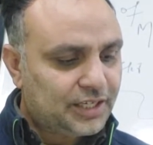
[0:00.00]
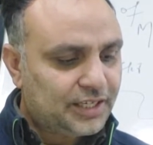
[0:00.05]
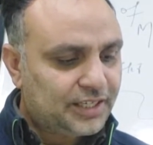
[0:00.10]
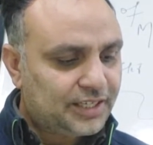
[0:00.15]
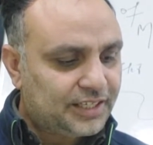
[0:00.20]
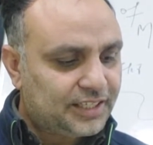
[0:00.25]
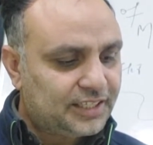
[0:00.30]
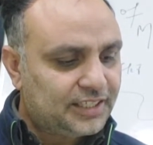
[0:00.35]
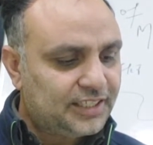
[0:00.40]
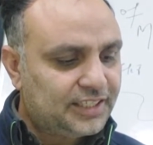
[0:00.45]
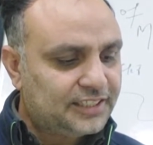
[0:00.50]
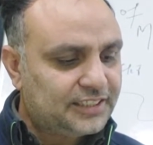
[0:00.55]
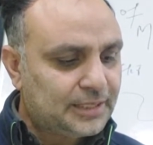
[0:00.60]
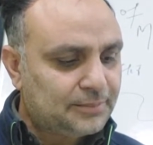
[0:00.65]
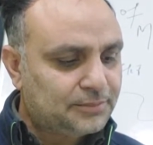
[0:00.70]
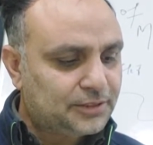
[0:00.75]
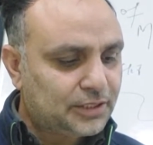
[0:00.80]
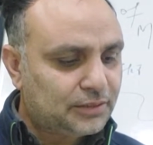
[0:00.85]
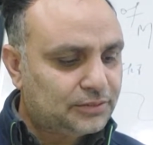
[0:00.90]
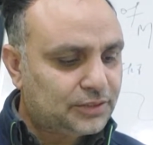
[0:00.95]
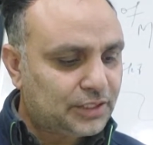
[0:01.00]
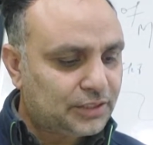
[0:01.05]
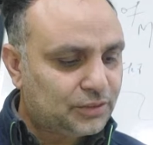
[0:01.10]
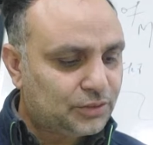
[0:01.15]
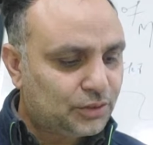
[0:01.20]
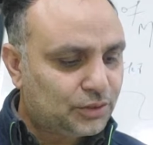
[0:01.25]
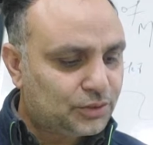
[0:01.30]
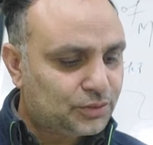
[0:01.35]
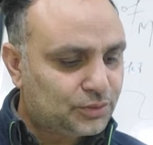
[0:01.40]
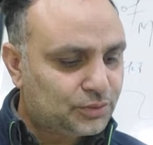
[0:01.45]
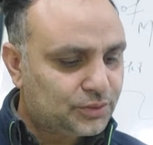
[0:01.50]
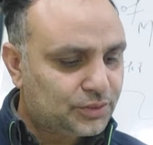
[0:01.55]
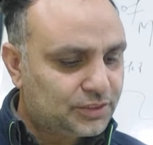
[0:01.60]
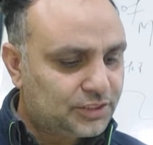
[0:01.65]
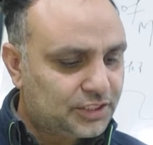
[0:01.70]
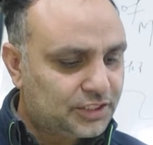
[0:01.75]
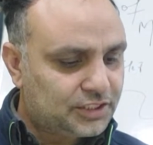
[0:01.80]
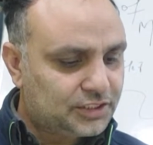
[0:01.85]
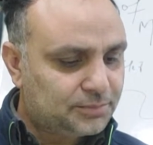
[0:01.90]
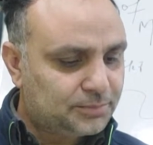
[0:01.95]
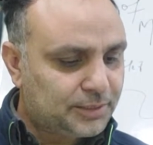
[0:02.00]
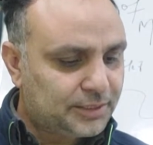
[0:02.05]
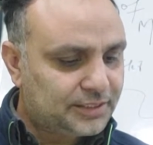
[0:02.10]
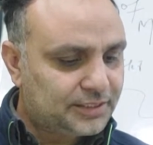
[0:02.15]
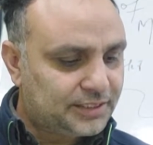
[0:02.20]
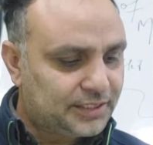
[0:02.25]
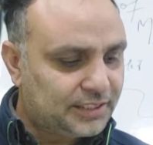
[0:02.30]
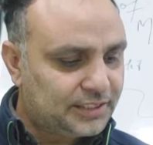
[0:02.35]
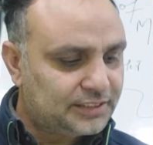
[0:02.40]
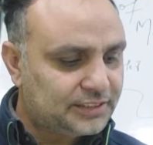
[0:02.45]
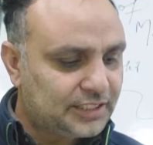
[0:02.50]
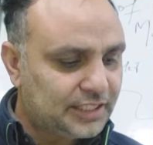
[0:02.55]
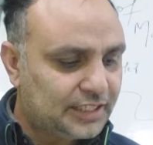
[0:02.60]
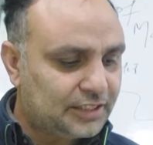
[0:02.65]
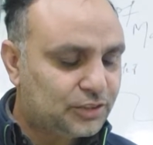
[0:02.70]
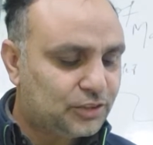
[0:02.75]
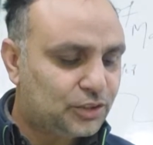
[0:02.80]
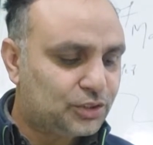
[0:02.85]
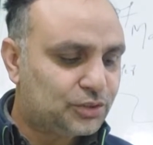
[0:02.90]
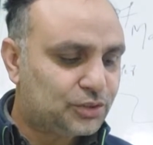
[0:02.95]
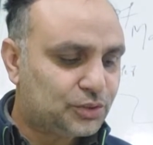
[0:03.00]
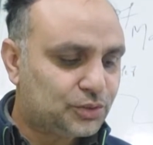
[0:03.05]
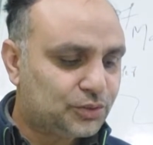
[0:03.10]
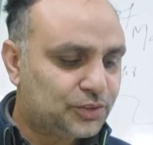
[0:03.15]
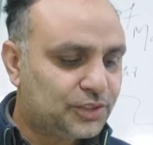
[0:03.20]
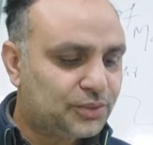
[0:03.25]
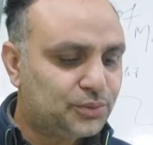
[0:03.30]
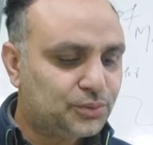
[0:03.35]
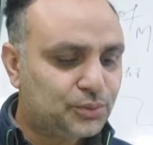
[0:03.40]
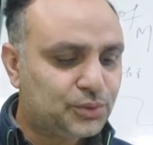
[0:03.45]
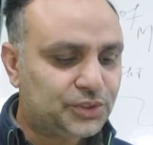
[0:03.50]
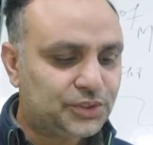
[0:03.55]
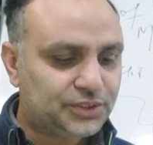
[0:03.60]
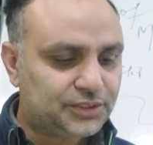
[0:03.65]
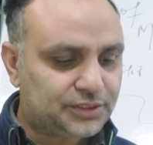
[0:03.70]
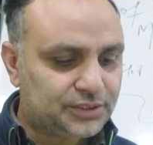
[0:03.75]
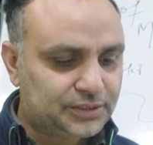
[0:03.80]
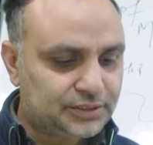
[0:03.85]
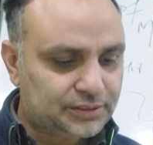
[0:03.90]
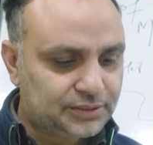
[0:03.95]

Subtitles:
regulate themselves according to the things, but things according to our notions.